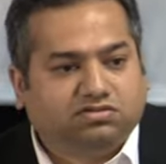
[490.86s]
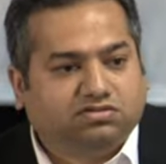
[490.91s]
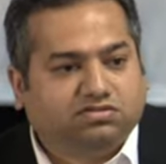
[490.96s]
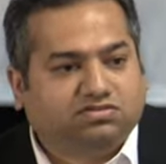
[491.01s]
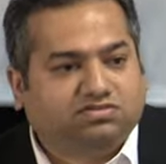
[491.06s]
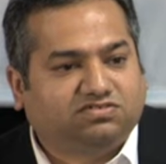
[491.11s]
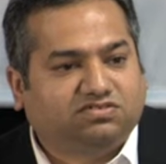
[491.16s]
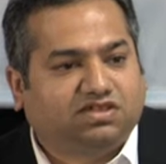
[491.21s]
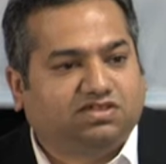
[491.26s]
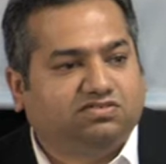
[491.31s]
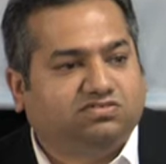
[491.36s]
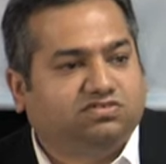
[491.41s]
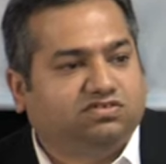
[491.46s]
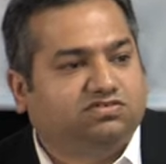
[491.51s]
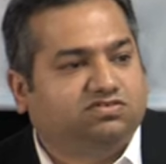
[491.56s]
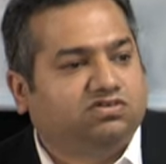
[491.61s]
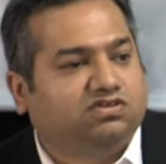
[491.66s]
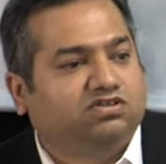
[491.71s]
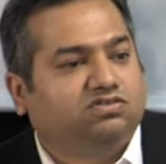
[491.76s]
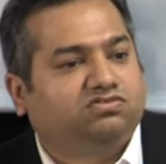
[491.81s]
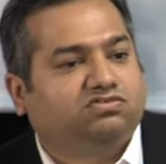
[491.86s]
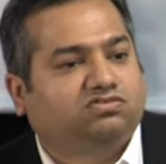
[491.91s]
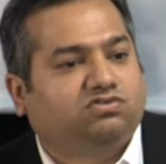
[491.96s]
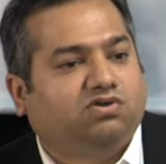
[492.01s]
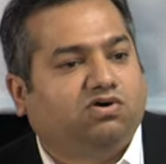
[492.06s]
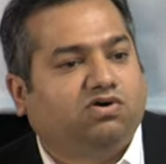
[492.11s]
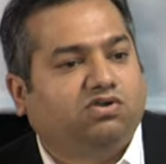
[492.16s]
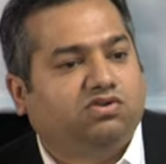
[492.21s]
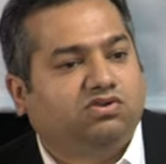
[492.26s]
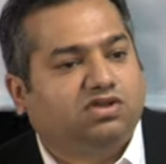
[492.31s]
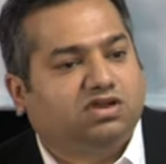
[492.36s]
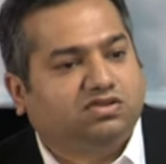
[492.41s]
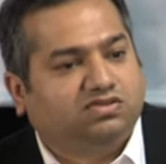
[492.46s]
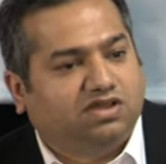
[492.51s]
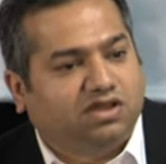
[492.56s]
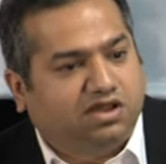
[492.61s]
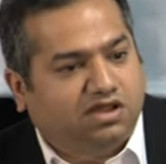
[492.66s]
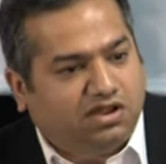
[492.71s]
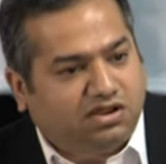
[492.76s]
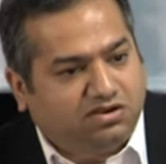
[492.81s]
sensors installed
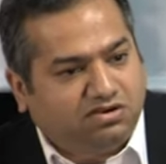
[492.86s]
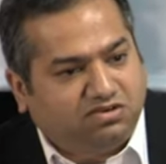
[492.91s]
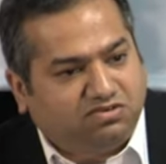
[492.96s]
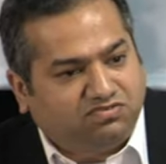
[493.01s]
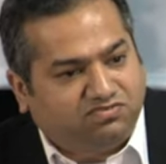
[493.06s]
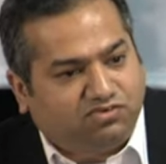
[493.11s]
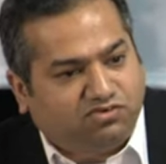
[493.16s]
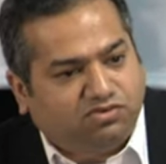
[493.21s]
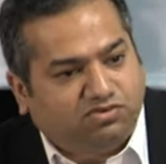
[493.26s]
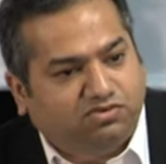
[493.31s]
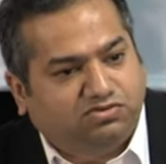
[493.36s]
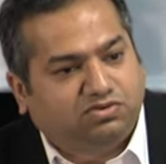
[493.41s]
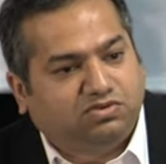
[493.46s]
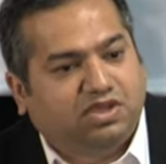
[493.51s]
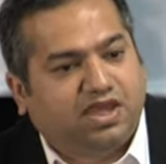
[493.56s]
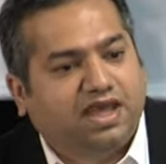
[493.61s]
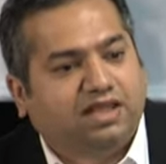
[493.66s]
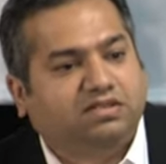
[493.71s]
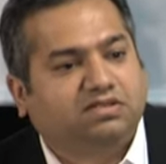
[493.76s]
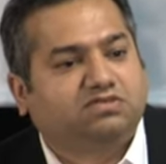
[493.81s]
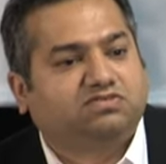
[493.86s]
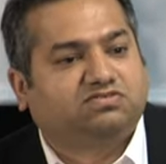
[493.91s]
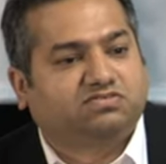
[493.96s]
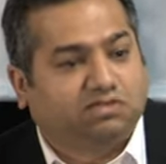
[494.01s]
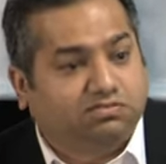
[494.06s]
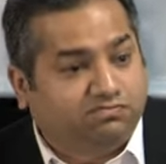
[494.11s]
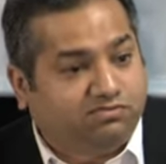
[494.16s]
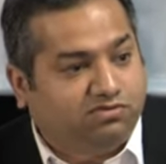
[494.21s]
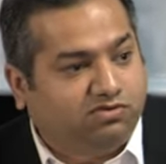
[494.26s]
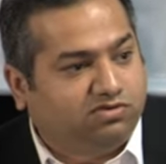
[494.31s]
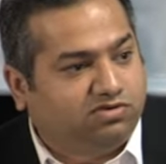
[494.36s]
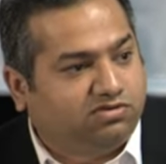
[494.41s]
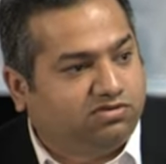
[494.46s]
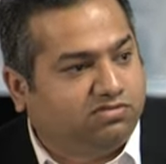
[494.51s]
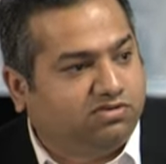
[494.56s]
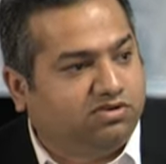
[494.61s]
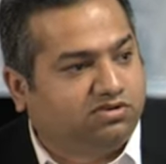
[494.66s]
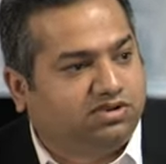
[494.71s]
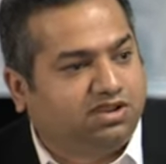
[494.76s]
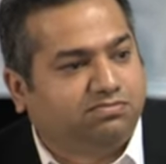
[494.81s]
underfloor to gather subfloor
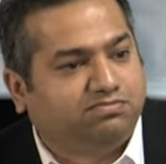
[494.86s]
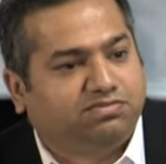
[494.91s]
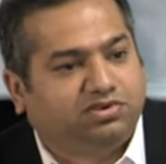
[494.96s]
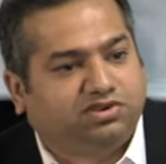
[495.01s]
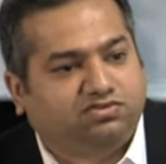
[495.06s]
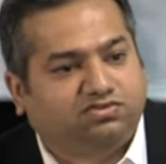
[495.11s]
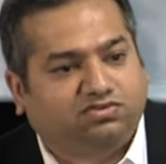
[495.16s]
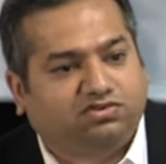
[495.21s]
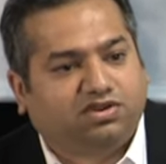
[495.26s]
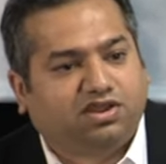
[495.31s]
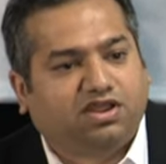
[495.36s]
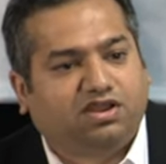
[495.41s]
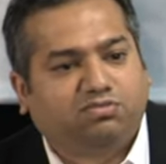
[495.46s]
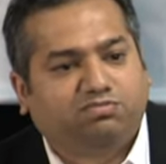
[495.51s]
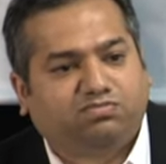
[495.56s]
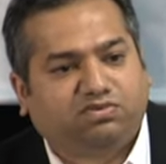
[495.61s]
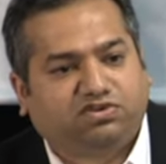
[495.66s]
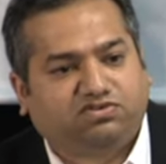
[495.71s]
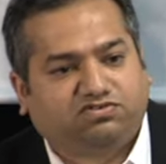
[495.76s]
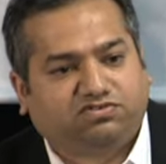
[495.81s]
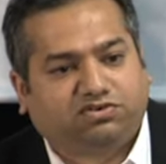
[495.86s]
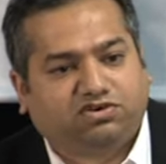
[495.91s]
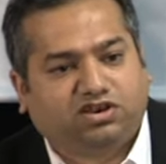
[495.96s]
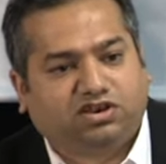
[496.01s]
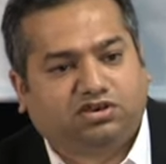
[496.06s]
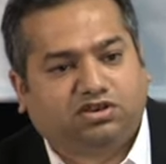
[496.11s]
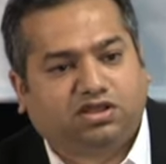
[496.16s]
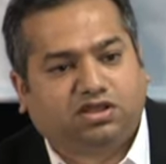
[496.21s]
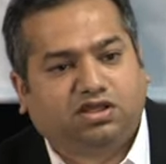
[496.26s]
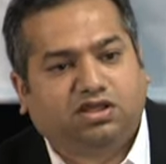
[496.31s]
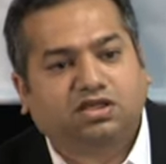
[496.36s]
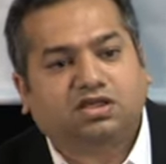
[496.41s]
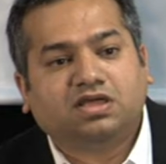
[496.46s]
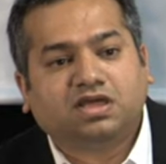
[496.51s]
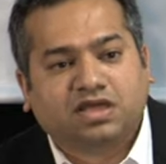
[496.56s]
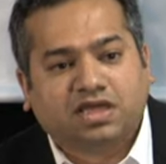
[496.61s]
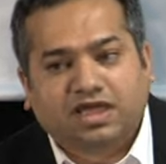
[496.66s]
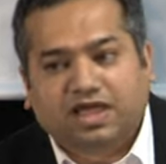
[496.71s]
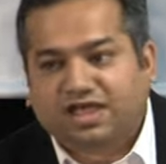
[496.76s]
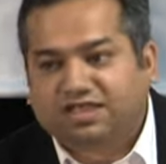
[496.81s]
temperature and pressure data,
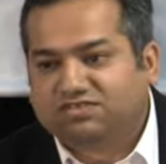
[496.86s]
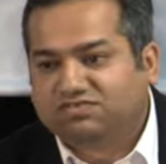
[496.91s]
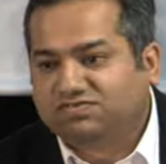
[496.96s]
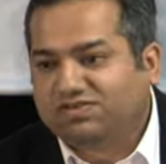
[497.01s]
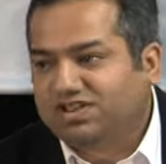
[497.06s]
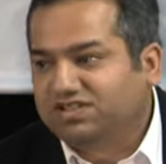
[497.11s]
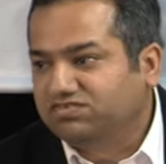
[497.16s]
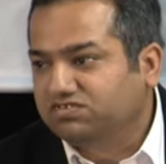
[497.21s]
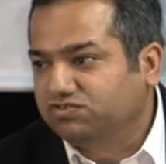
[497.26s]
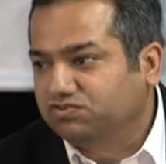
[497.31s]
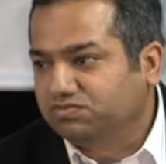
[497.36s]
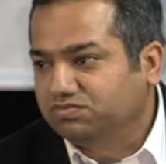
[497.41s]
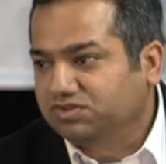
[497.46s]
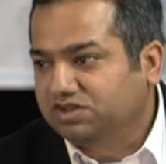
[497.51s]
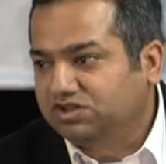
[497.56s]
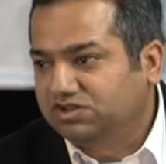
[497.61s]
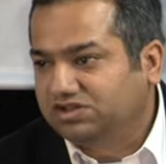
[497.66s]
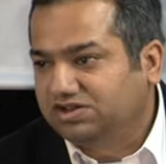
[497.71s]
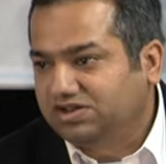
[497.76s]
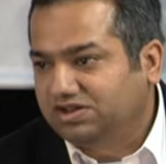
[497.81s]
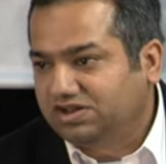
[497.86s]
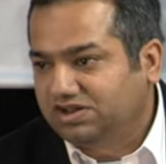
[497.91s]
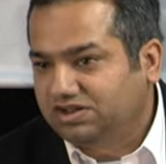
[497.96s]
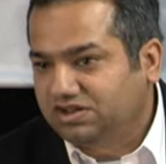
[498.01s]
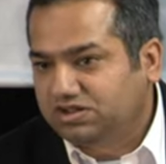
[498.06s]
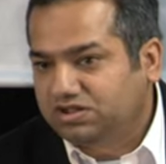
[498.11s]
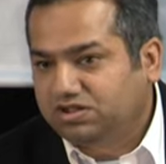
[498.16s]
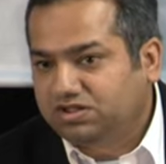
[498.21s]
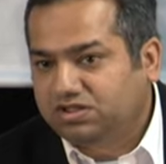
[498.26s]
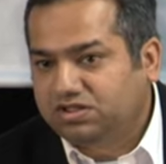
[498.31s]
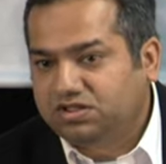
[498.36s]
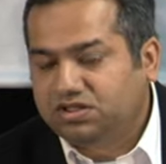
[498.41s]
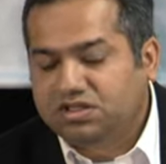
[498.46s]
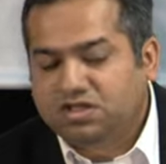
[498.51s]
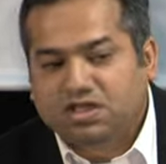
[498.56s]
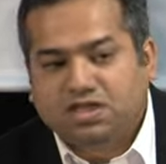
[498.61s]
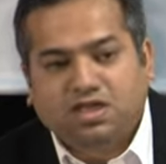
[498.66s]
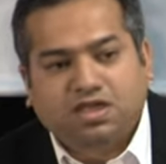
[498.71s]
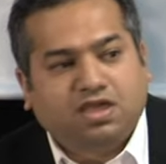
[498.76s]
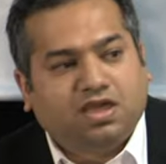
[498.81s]
as well as humidity data.
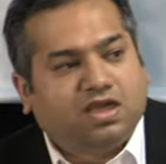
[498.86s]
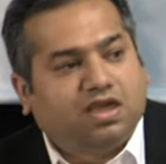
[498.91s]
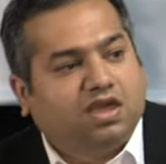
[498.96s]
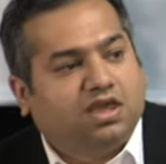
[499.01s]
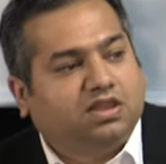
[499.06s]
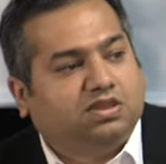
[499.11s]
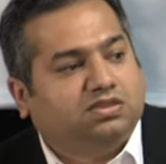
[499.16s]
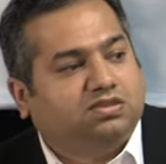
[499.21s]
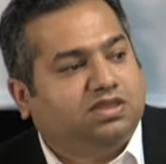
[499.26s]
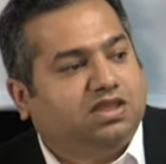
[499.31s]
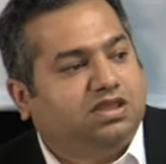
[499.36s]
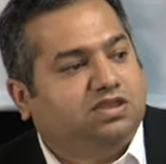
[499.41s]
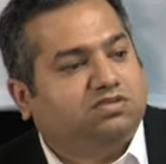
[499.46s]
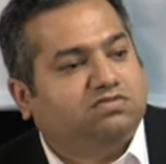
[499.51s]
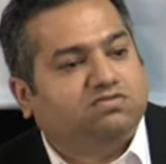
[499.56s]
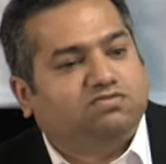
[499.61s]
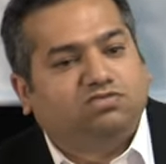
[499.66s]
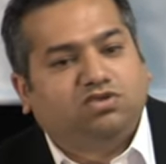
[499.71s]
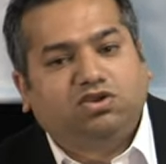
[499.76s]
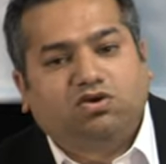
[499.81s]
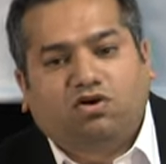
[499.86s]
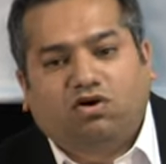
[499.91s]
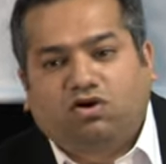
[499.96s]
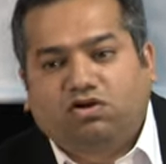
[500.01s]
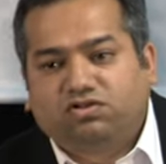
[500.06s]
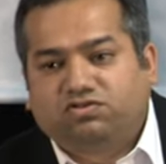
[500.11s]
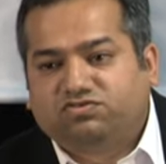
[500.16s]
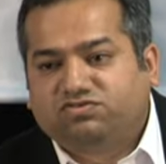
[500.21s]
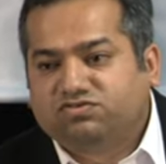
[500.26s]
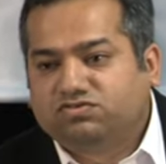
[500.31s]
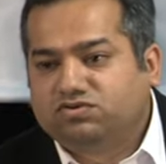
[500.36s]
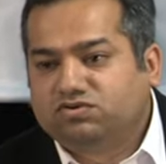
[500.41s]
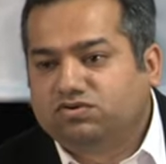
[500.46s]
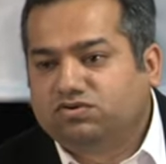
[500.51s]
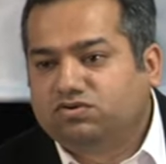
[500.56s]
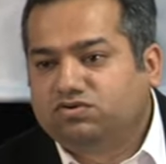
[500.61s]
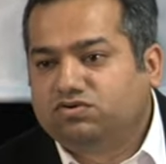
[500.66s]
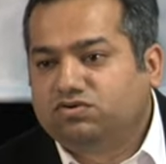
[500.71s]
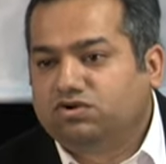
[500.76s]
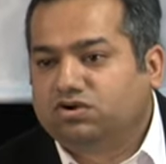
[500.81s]
And then we
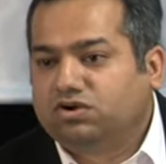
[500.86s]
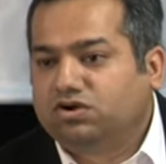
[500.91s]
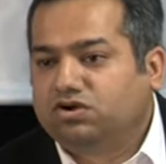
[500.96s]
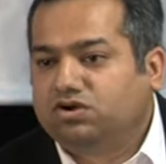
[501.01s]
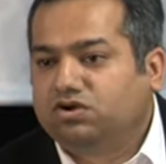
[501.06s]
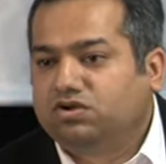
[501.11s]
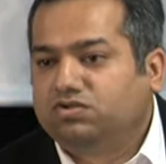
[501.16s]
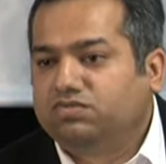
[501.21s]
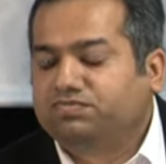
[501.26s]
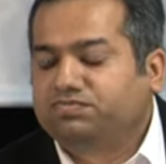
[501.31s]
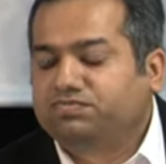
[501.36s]
also